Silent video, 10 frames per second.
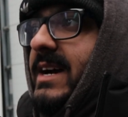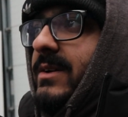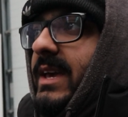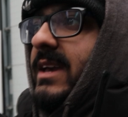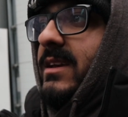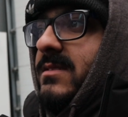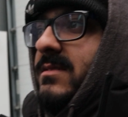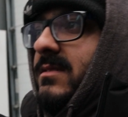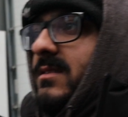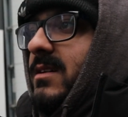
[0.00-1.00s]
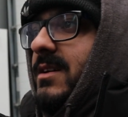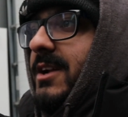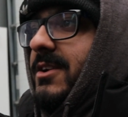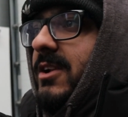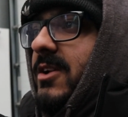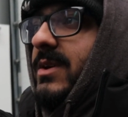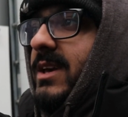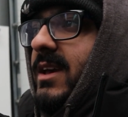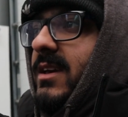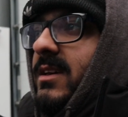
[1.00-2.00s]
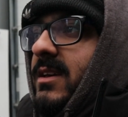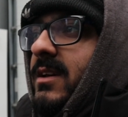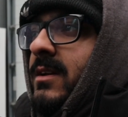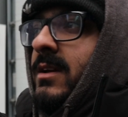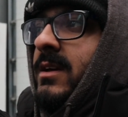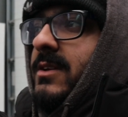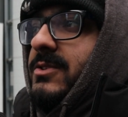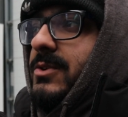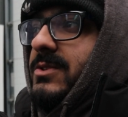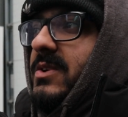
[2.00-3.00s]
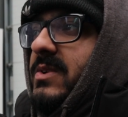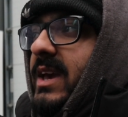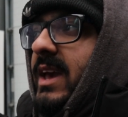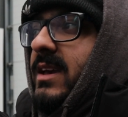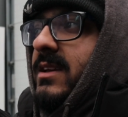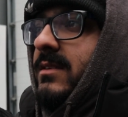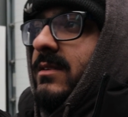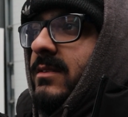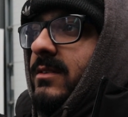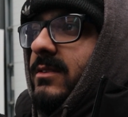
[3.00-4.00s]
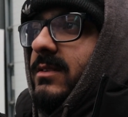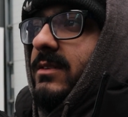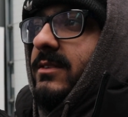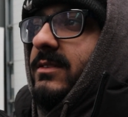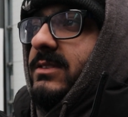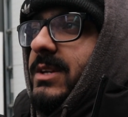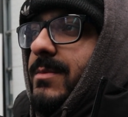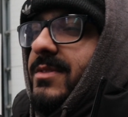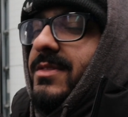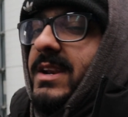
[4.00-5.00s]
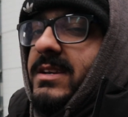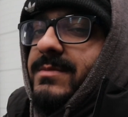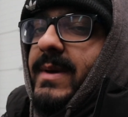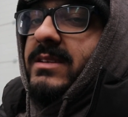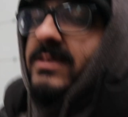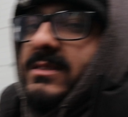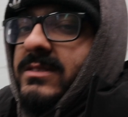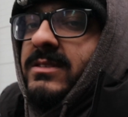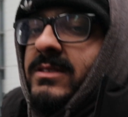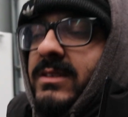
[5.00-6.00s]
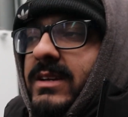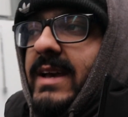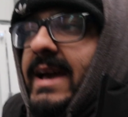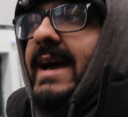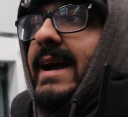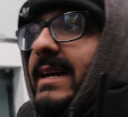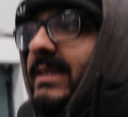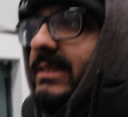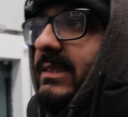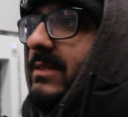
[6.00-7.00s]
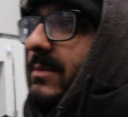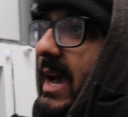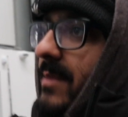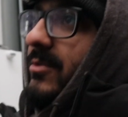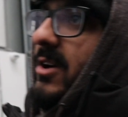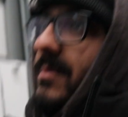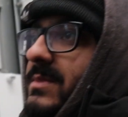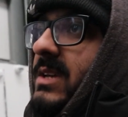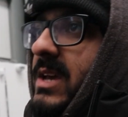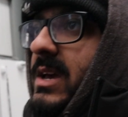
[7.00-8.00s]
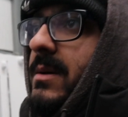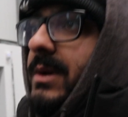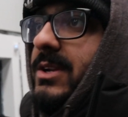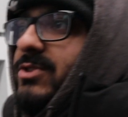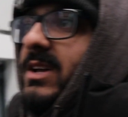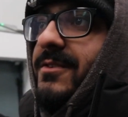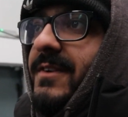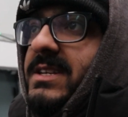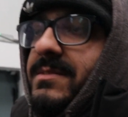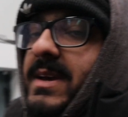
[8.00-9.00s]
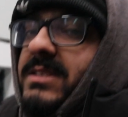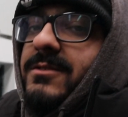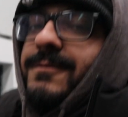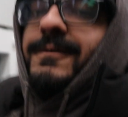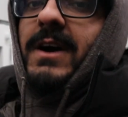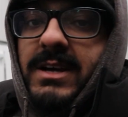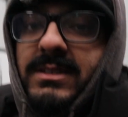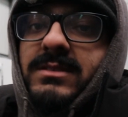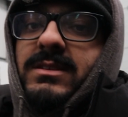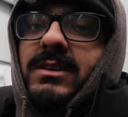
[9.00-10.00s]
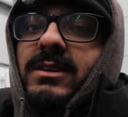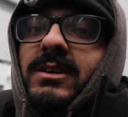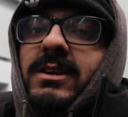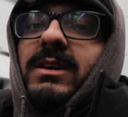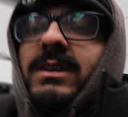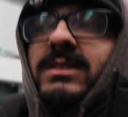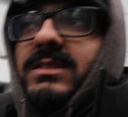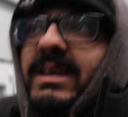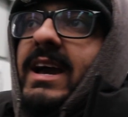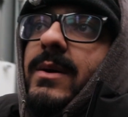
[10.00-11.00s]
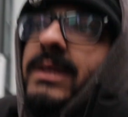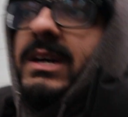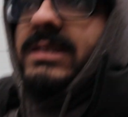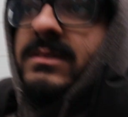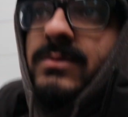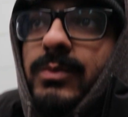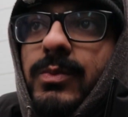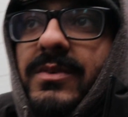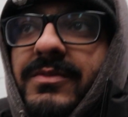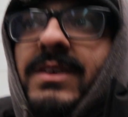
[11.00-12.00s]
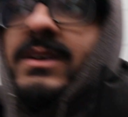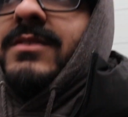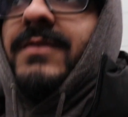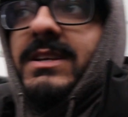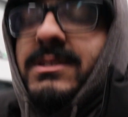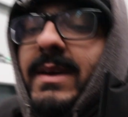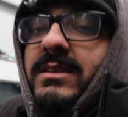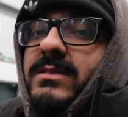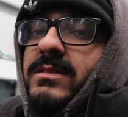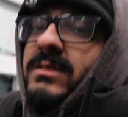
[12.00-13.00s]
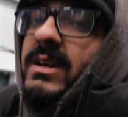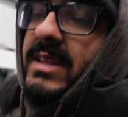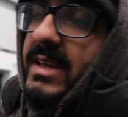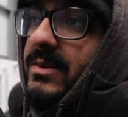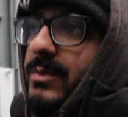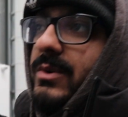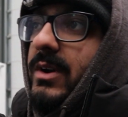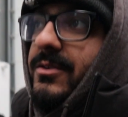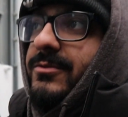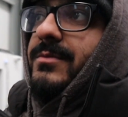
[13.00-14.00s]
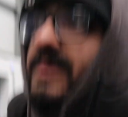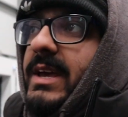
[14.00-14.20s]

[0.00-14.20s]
now getting an underglow kit. It's also getting some thinner spacers and some camber arms. I'm gonna try the thinner spacers first, see how it does with the thinner spacers, and then we'll go from